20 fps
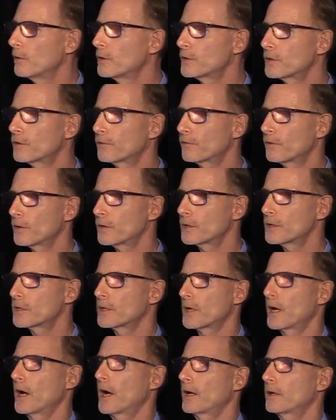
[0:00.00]
which is for
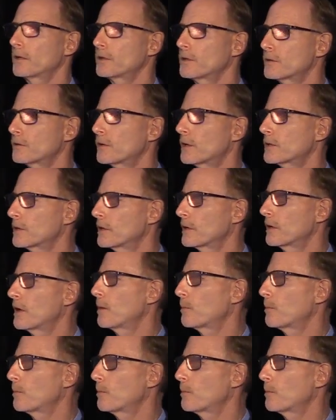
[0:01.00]
design, construction, and